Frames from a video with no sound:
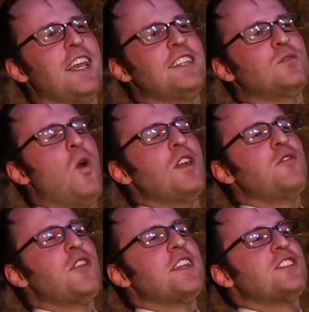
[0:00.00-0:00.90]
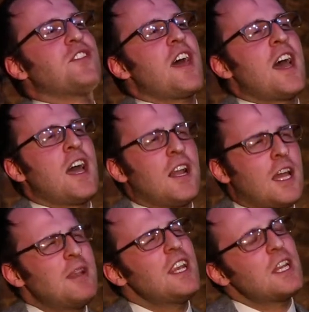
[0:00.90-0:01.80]
it's wonderful it's there.
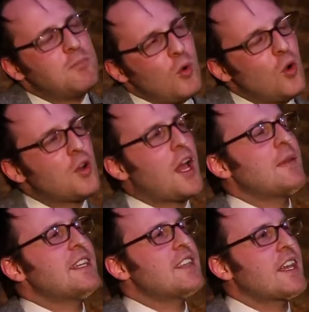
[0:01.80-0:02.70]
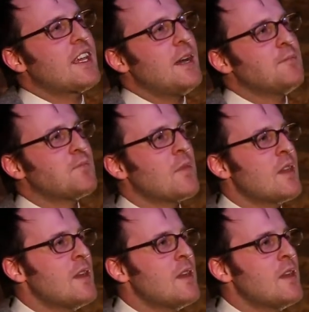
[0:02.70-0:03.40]
Like, I'm a little bored. I mean, it's like, um,